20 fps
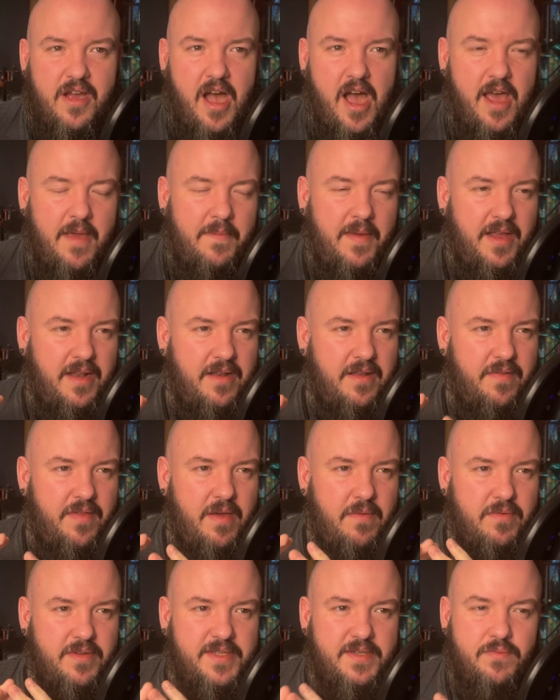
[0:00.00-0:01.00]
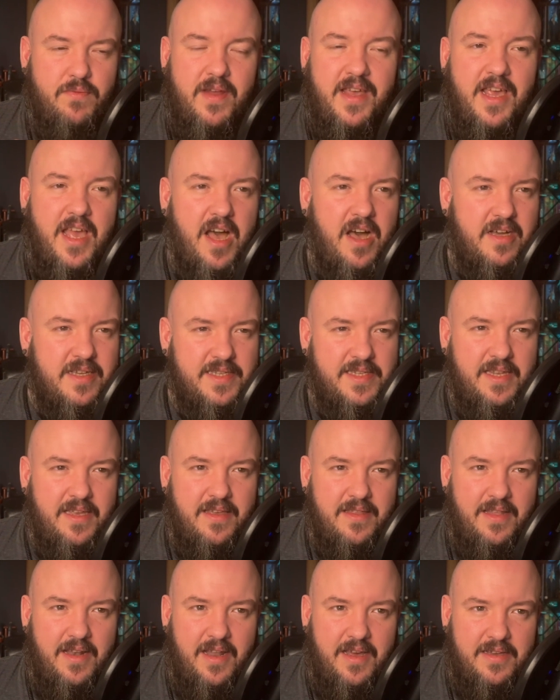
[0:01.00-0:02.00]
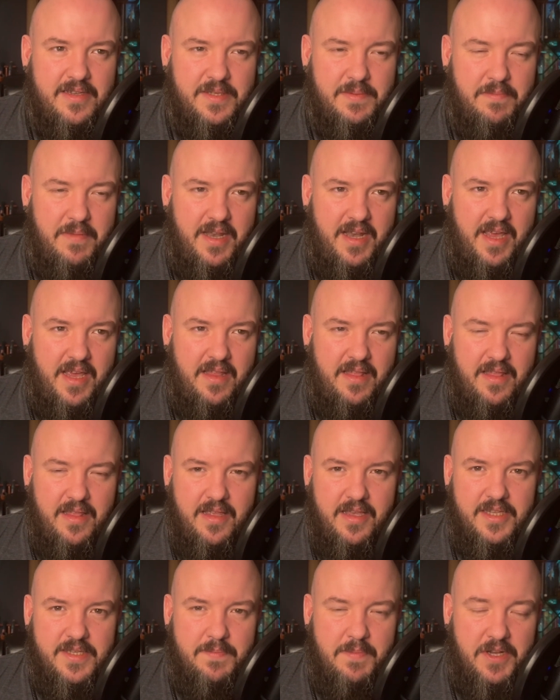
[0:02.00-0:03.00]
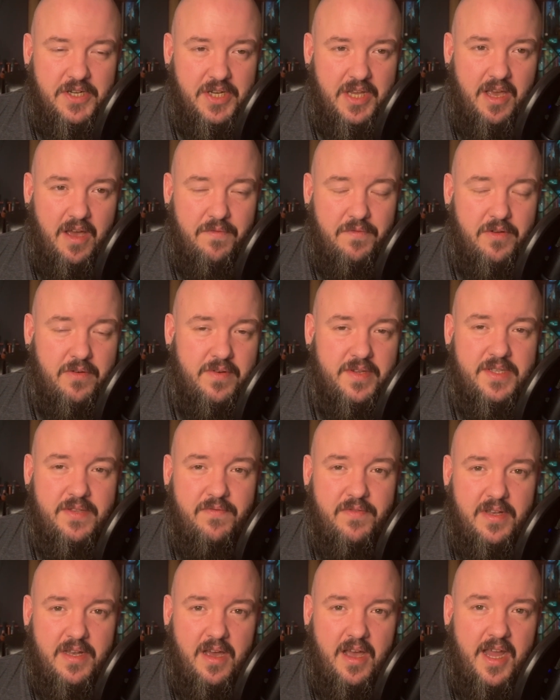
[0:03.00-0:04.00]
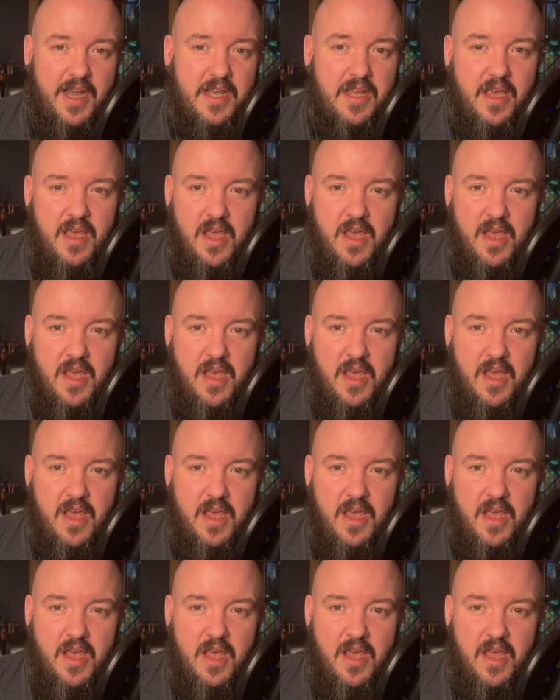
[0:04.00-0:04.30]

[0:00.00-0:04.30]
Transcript: I mean, there was recasting at the last minute especially after Christopher died,